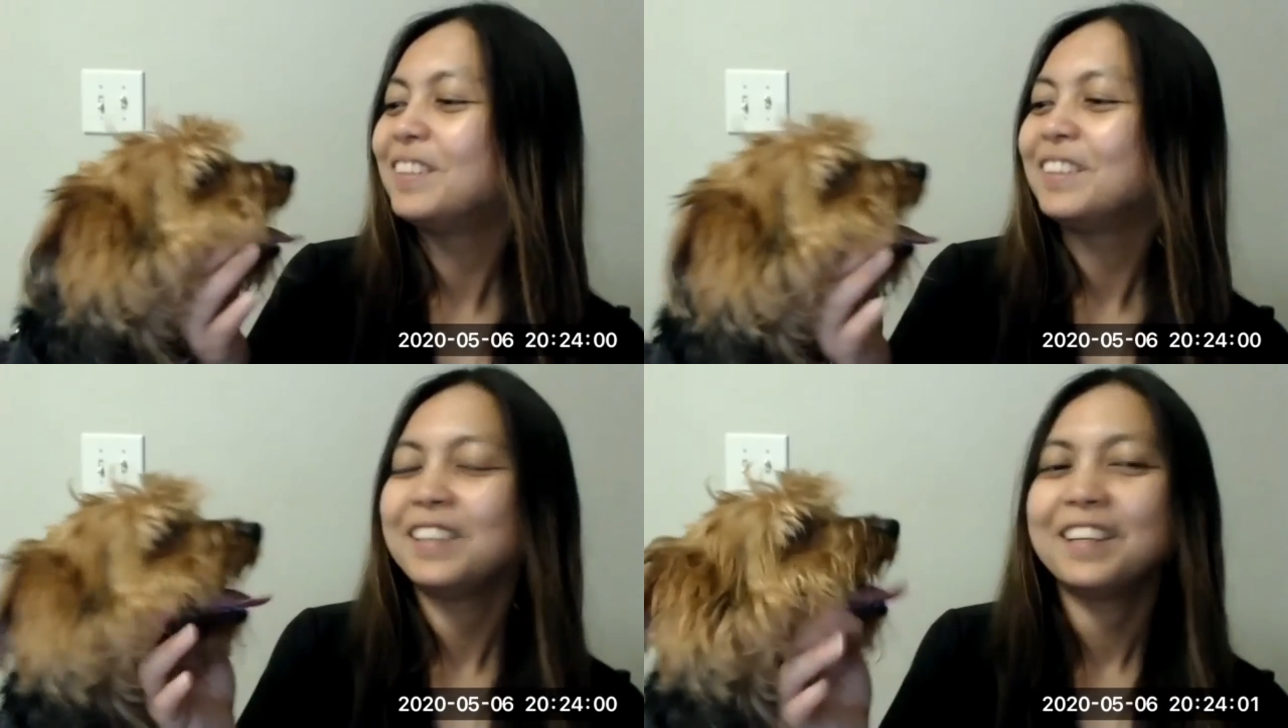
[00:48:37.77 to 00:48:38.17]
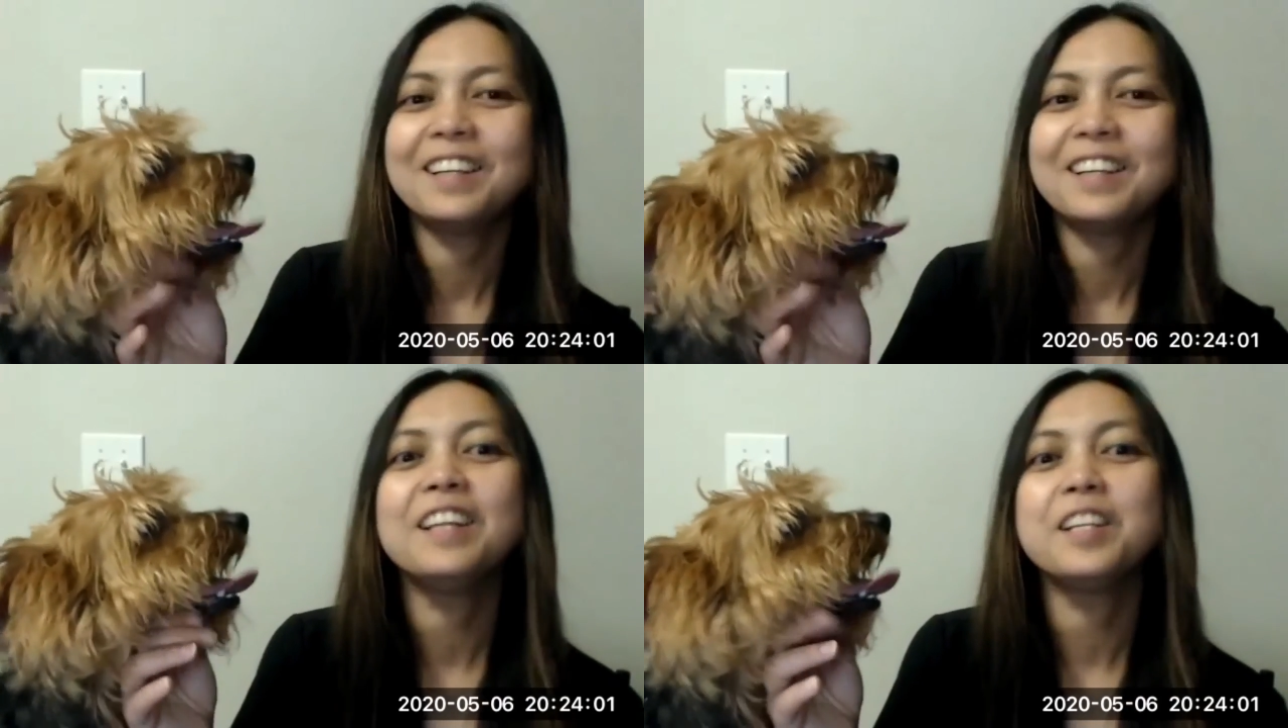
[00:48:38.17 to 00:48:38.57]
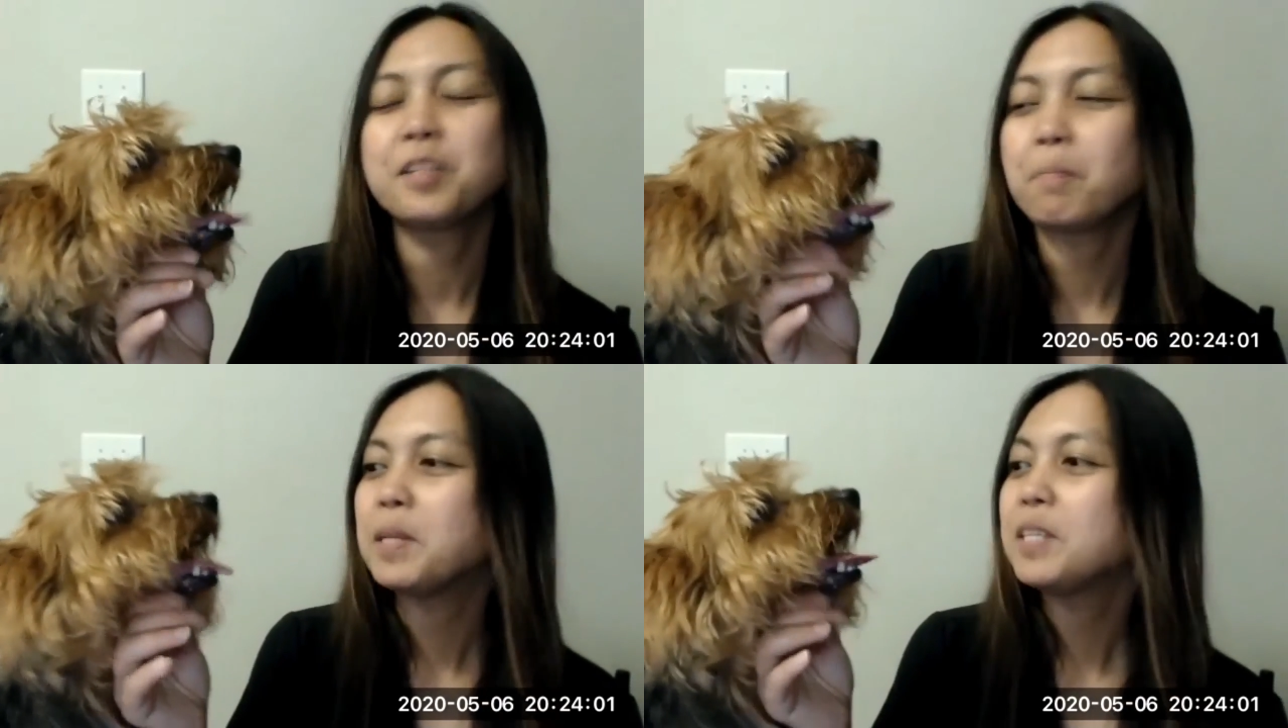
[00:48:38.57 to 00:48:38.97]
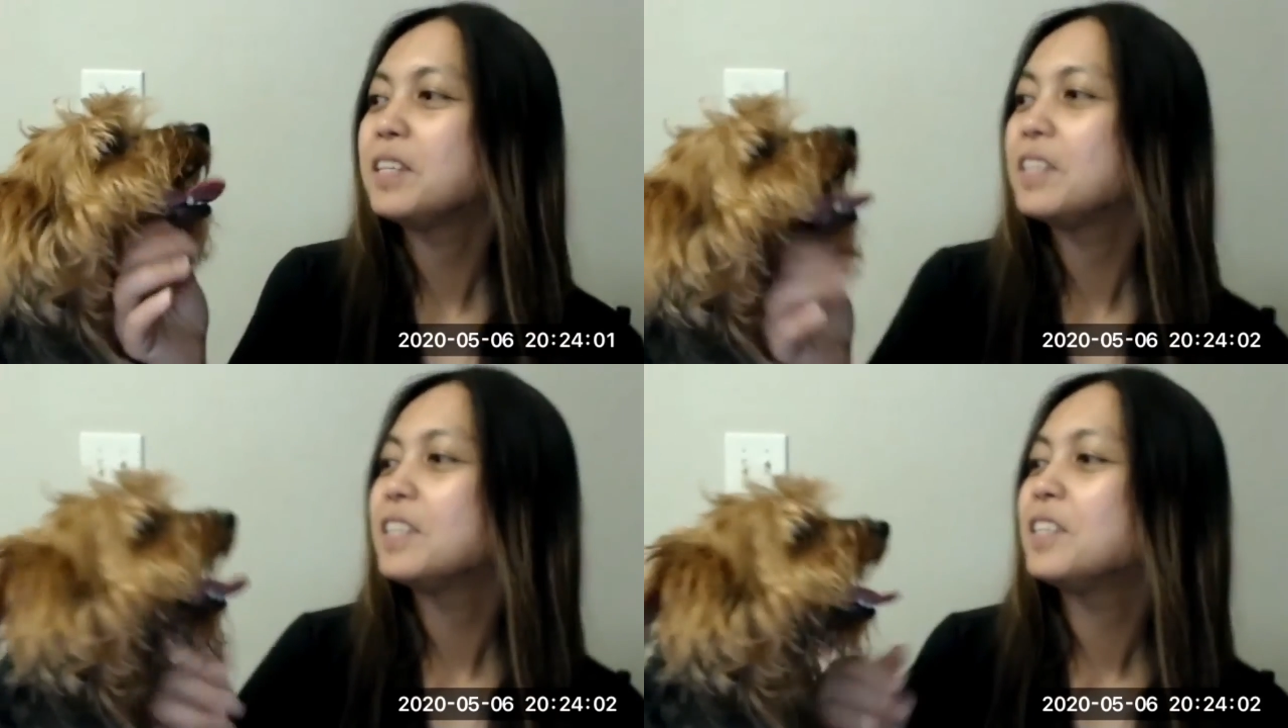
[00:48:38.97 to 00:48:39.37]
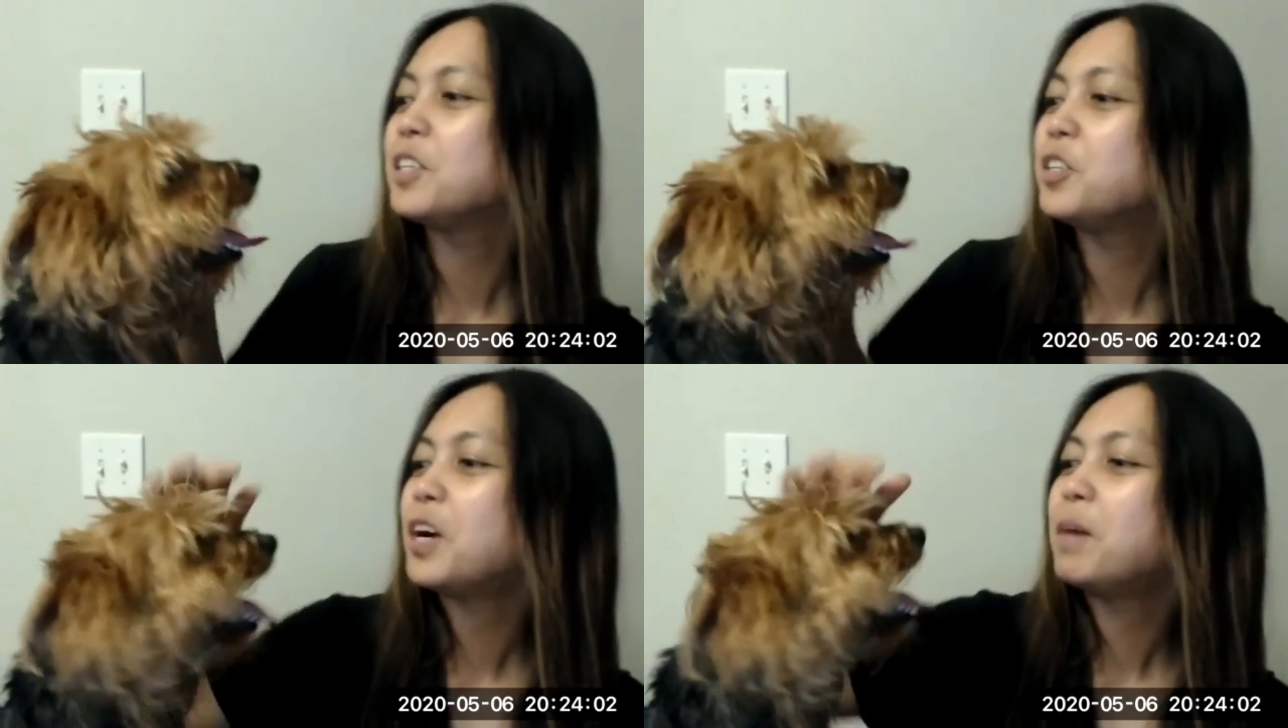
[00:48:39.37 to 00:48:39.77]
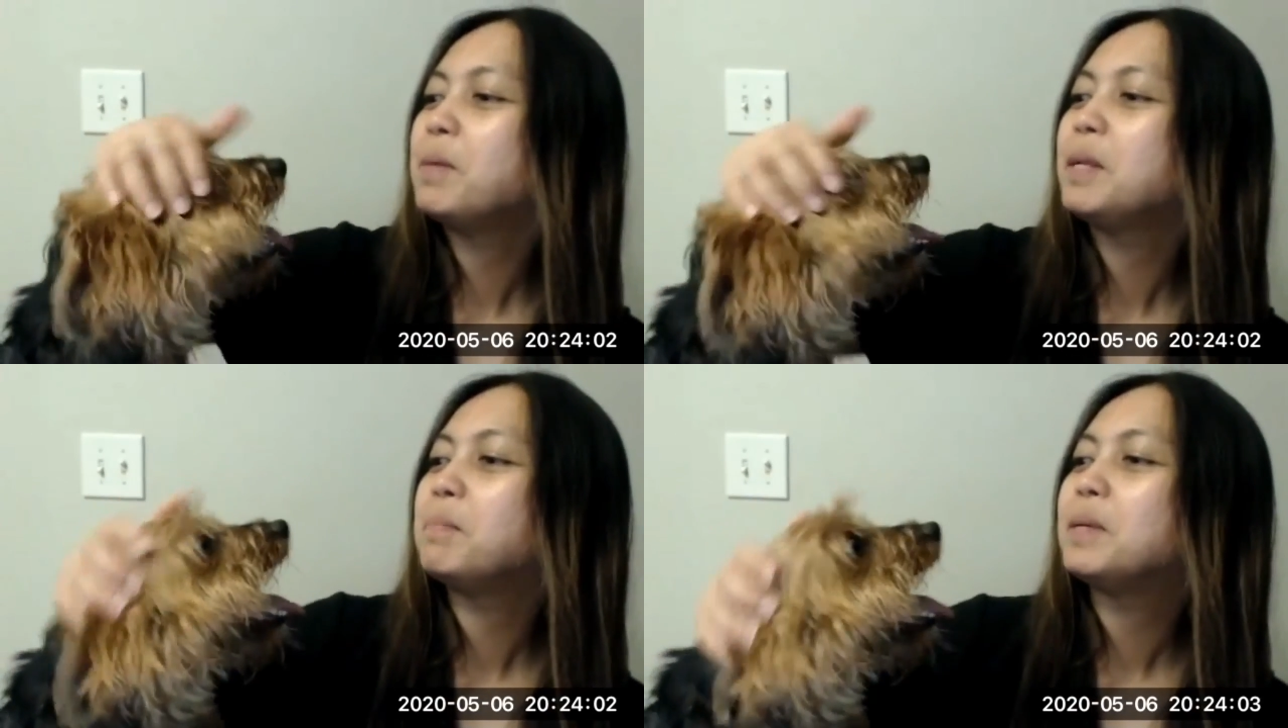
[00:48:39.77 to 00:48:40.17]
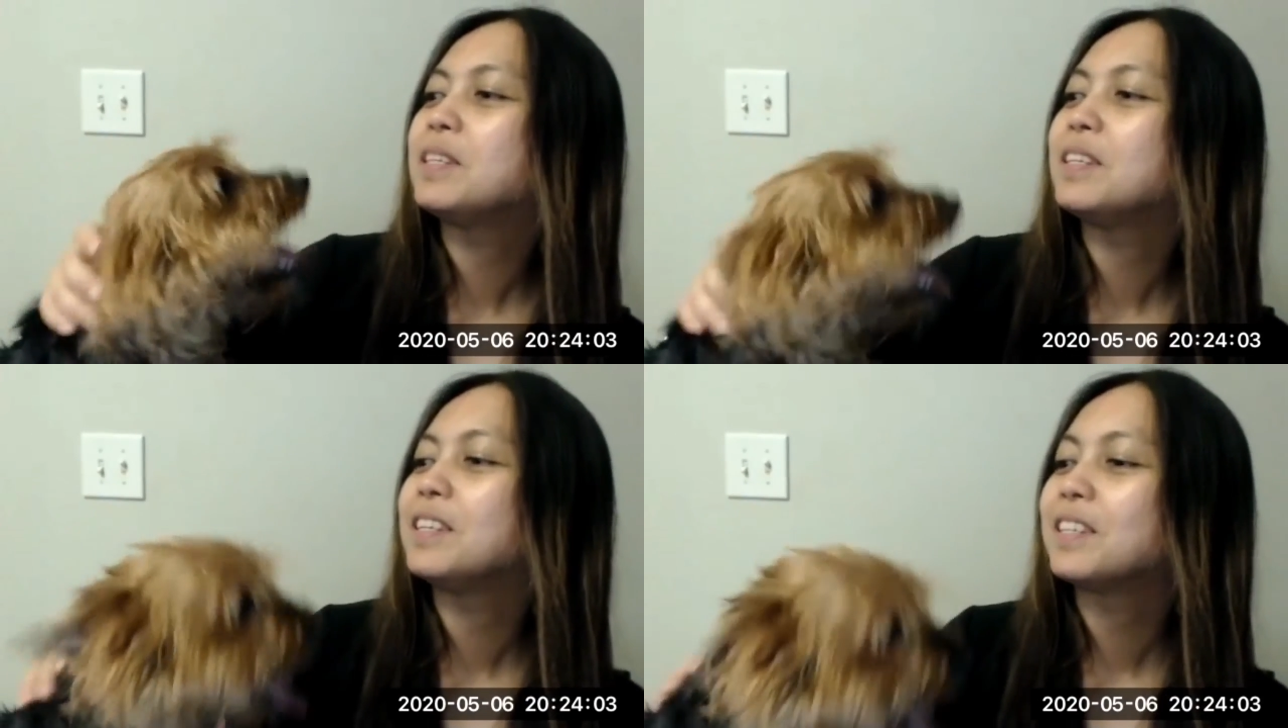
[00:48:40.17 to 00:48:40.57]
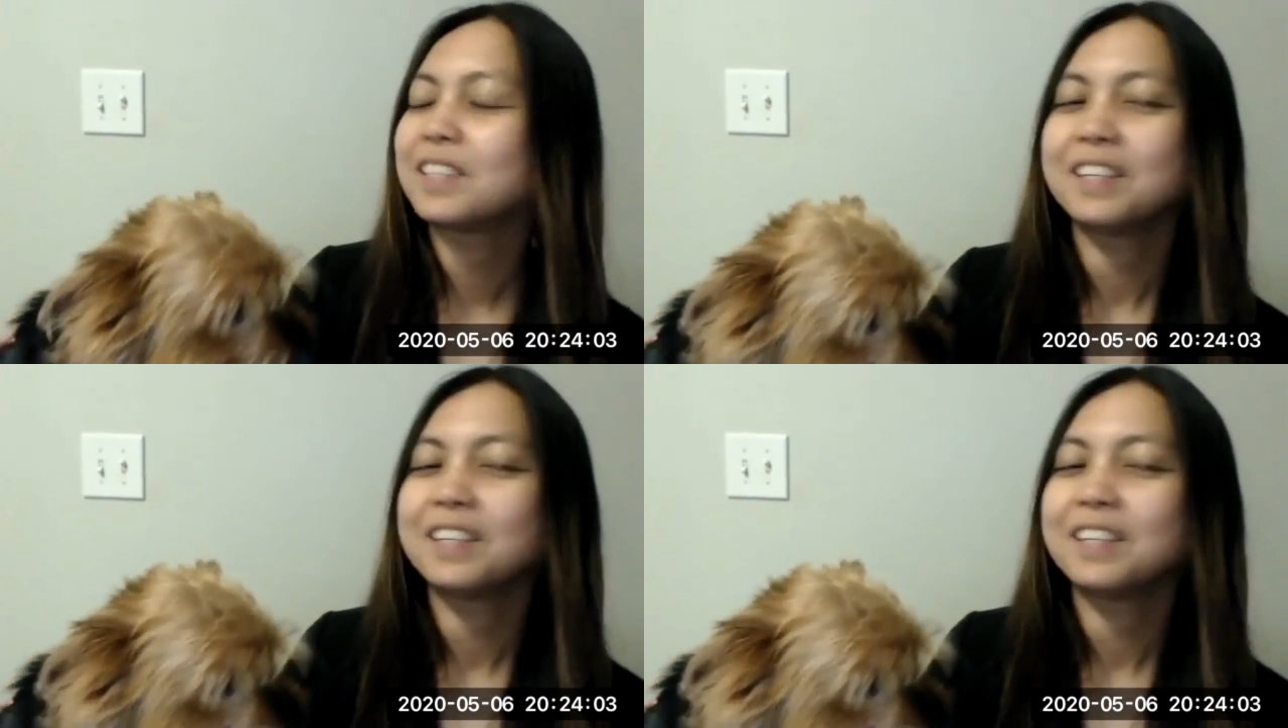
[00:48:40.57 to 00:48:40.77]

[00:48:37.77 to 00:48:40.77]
Mm-hmm. And it's a business. It's a job in a business.